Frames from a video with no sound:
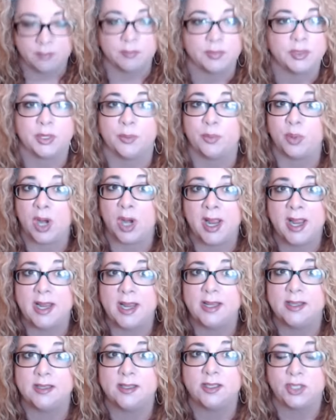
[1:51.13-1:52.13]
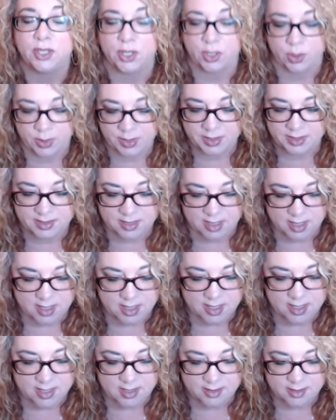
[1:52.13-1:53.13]
to praise, to
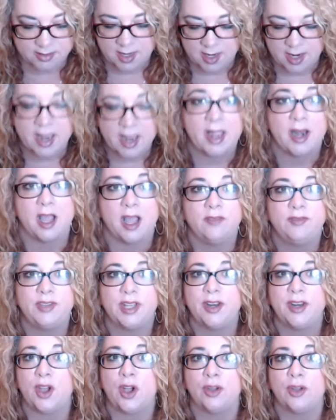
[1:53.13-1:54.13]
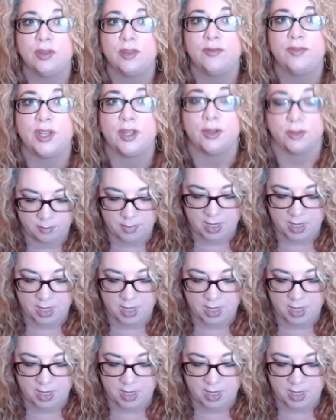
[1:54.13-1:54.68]
criticize, and I've done all of those.